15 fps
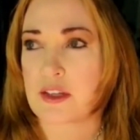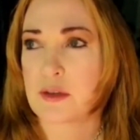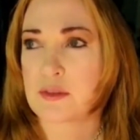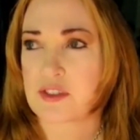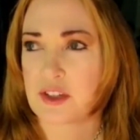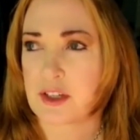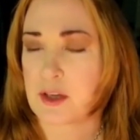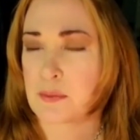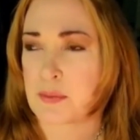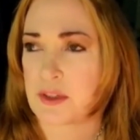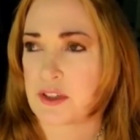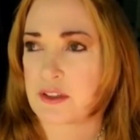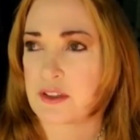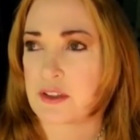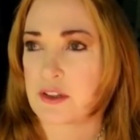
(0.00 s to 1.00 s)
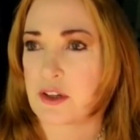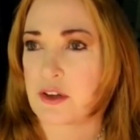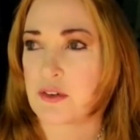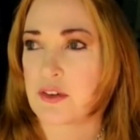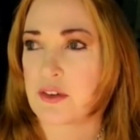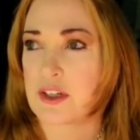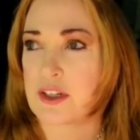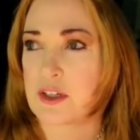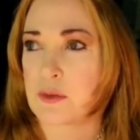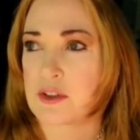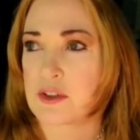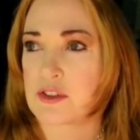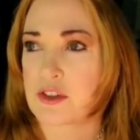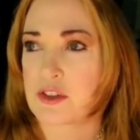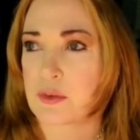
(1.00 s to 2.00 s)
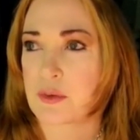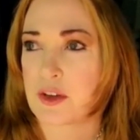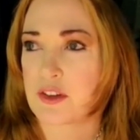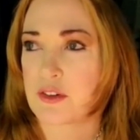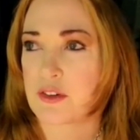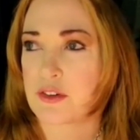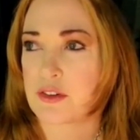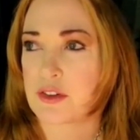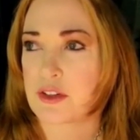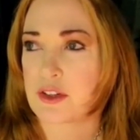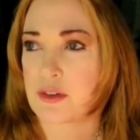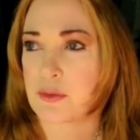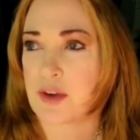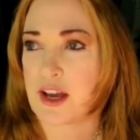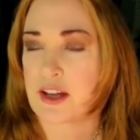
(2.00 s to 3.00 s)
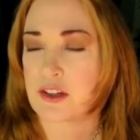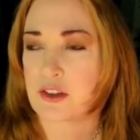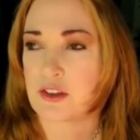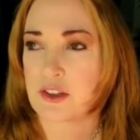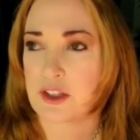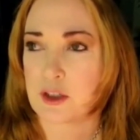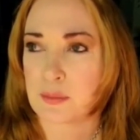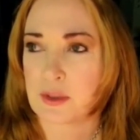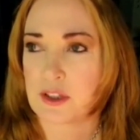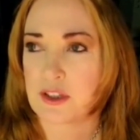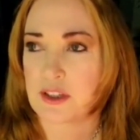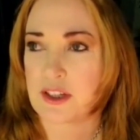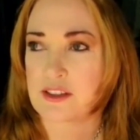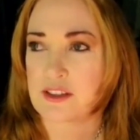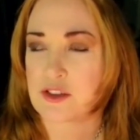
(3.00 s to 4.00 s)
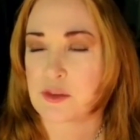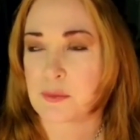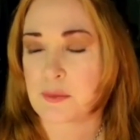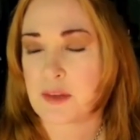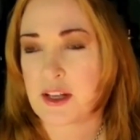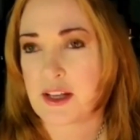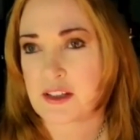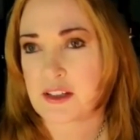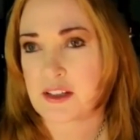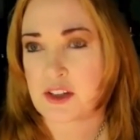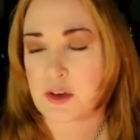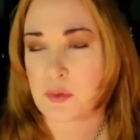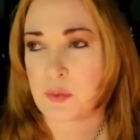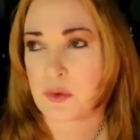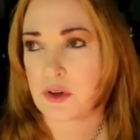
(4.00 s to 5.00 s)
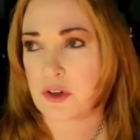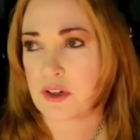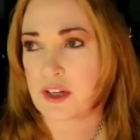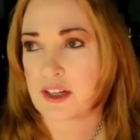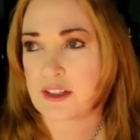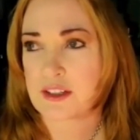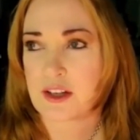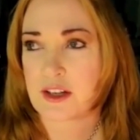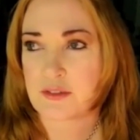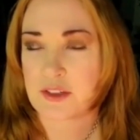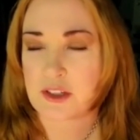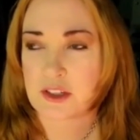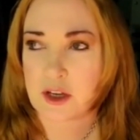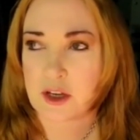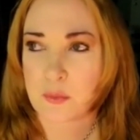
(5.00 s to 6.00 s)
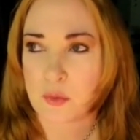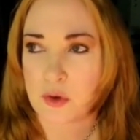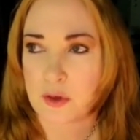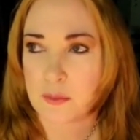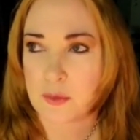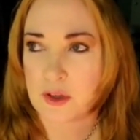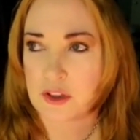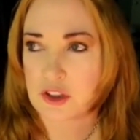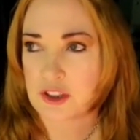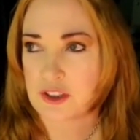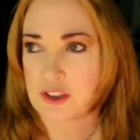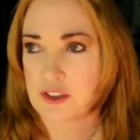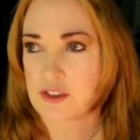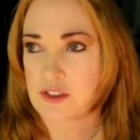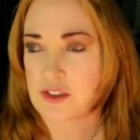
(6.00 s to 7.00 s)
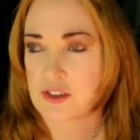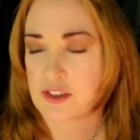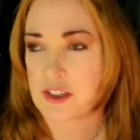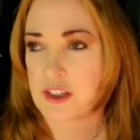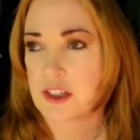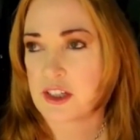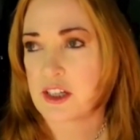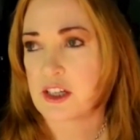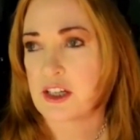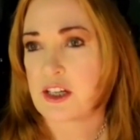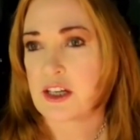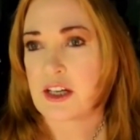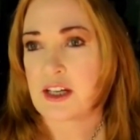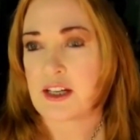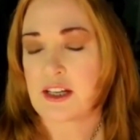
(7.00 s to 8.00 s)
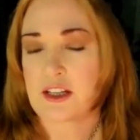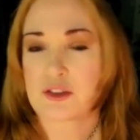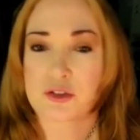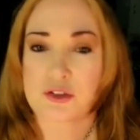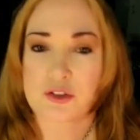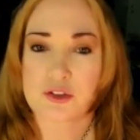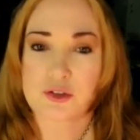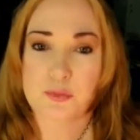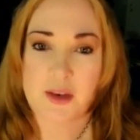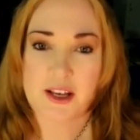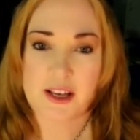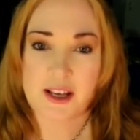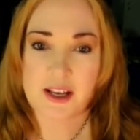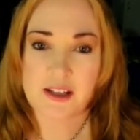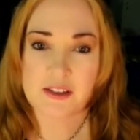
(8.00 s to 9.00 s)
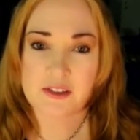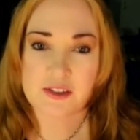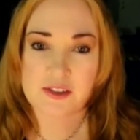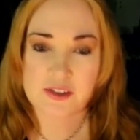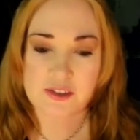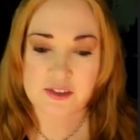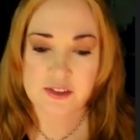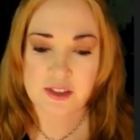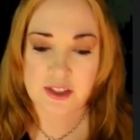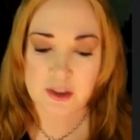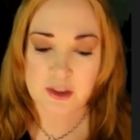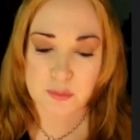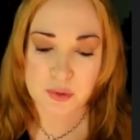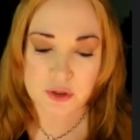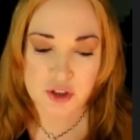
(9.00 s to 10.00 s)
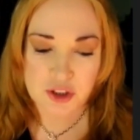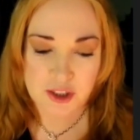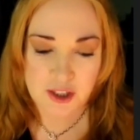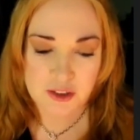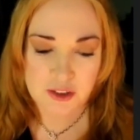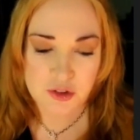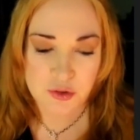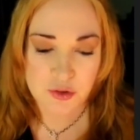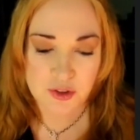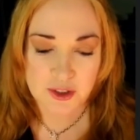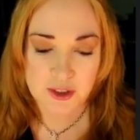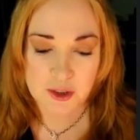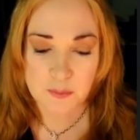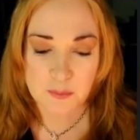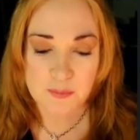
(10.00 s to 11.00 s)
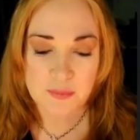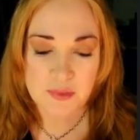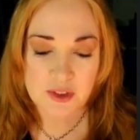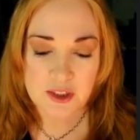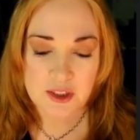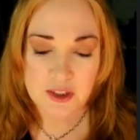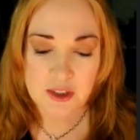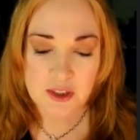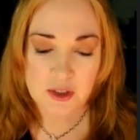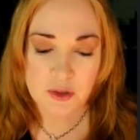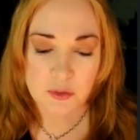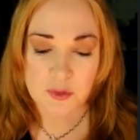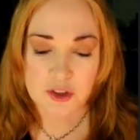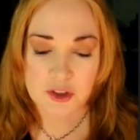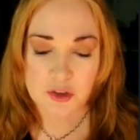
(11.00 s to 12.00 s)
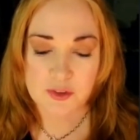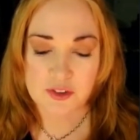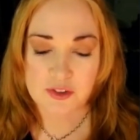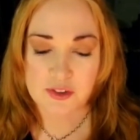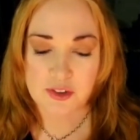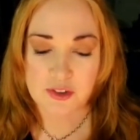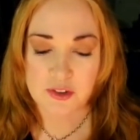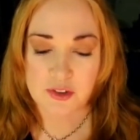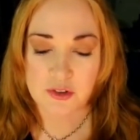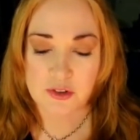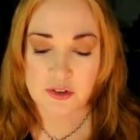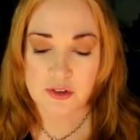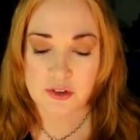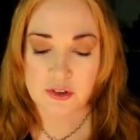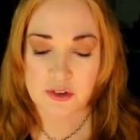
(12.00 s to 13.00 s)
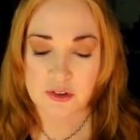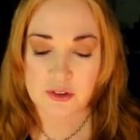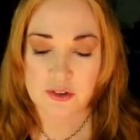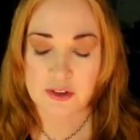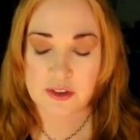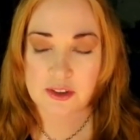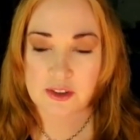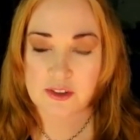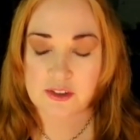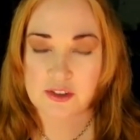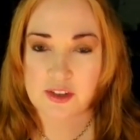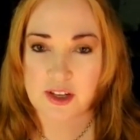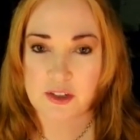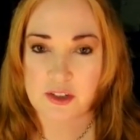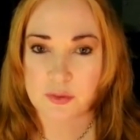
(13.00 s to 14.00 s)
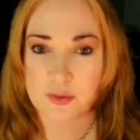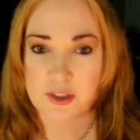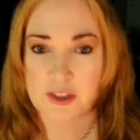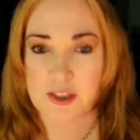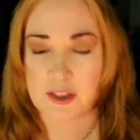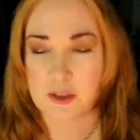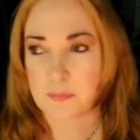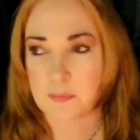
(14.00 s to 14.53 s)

hippie, and he was a rather radical hippie. He led some anti-war, anti-Vietnam War marches and introduced bands at Pershing Auditorium, which was our local inside arena.